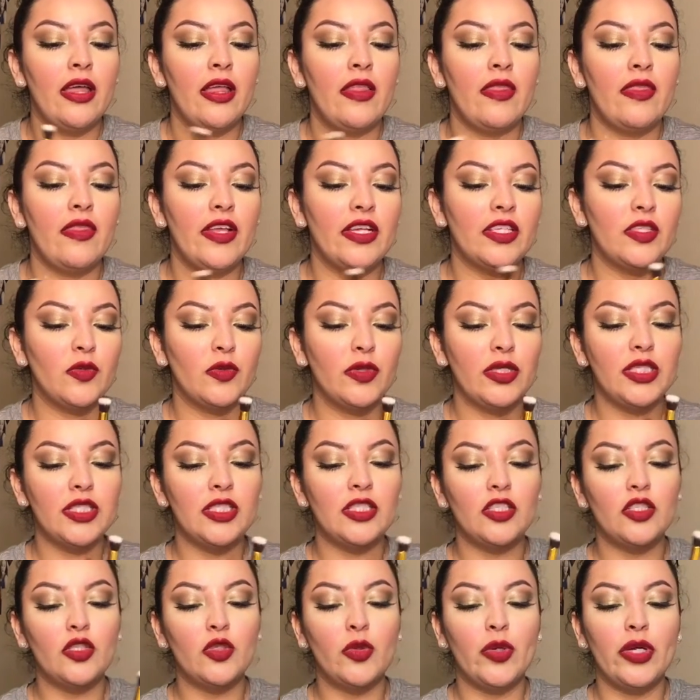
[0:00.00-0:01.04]
this one is
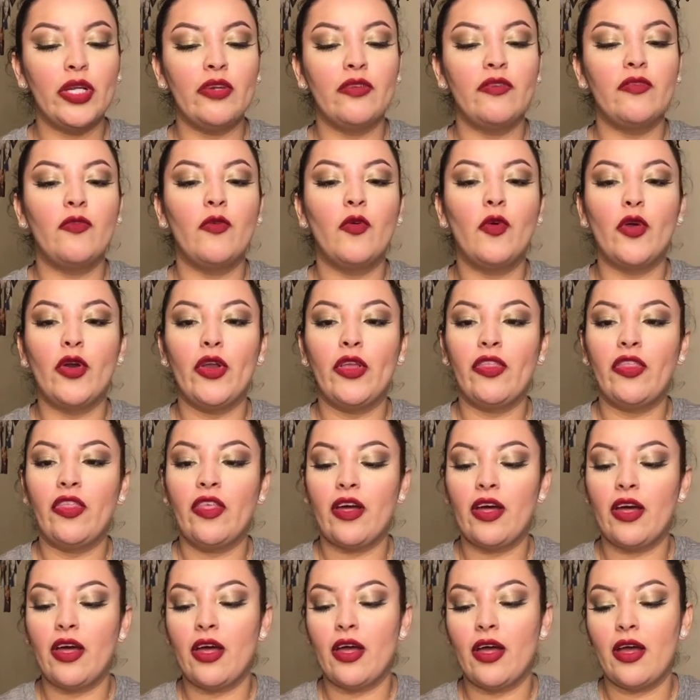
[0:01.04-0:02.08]
a twin for
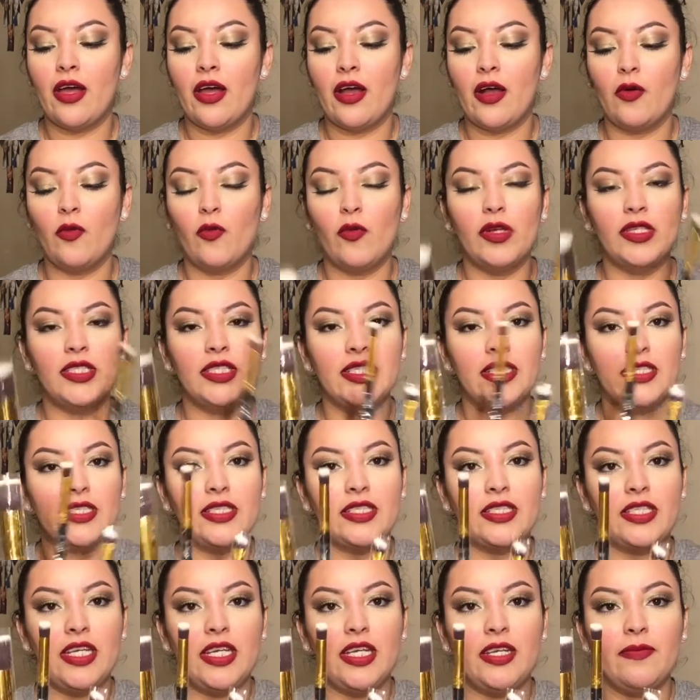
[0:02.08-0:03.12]
the
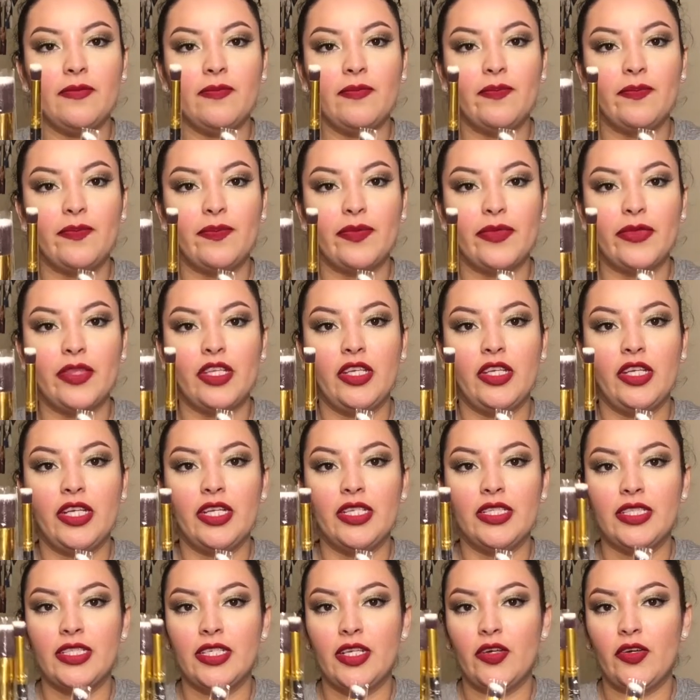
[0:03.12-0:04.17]
116 you
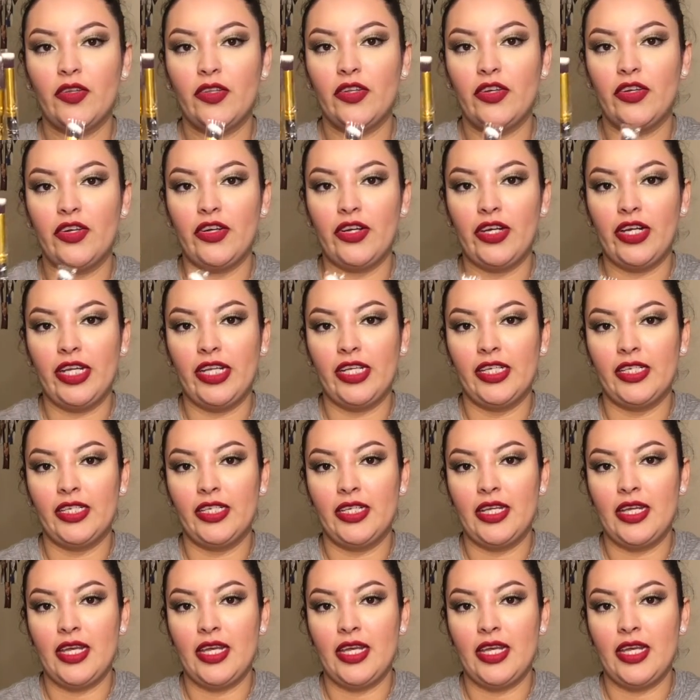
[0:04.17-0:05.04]
can tell they're like